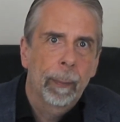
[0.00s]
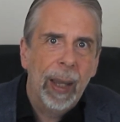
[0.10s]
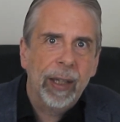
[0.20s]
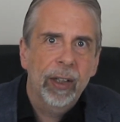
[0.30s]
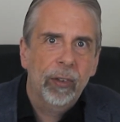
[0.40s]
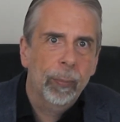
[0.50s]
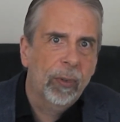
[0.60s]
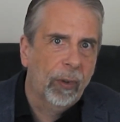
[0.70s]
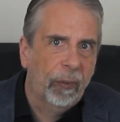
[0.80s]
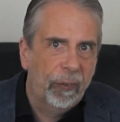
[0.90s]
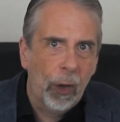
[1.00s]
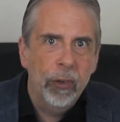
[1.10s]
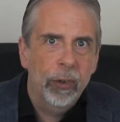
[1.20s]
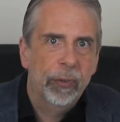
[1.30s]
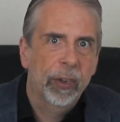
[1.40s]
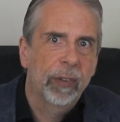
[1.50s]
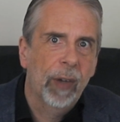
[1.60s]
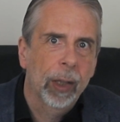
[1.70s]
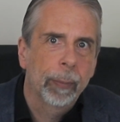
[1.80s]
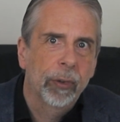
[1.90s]
Mechanisms to fund the
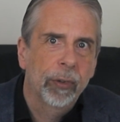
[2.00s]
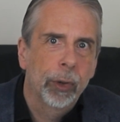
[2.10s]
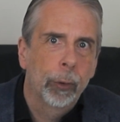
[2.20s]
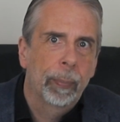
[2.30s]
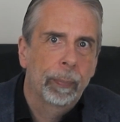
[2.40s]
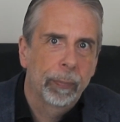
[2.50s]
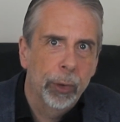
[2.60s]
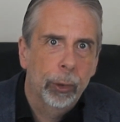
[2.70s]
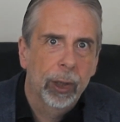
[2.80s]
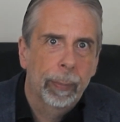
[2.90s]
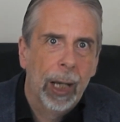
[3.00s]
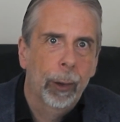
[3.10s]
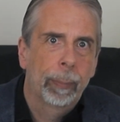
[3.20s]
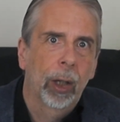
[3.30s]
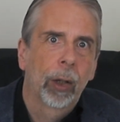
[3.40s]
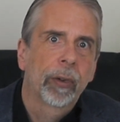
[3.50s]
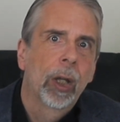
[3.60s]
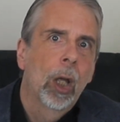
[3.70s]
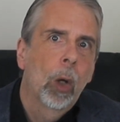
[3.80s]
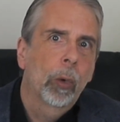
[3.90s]
development of new nuclear power plant
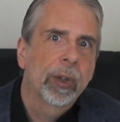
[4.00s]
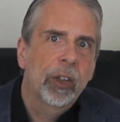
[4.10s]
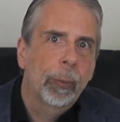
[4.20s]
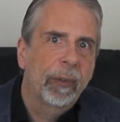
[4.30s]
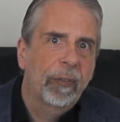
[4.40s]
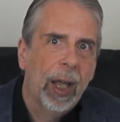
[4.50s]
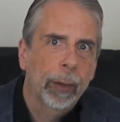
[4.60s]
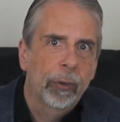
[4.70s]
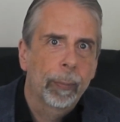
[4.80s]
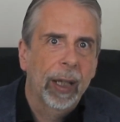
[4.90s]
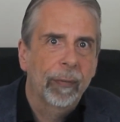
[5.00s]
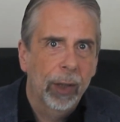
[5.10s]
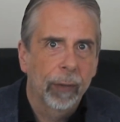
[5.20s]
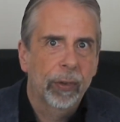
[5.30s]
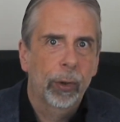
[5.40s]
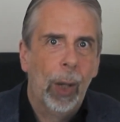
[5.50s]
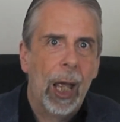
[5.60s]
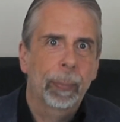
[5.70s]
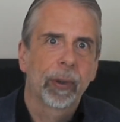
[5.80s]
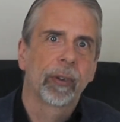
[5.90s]
will need to be found to make the other two
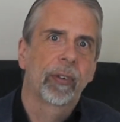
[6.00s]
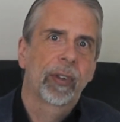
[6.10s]
happen,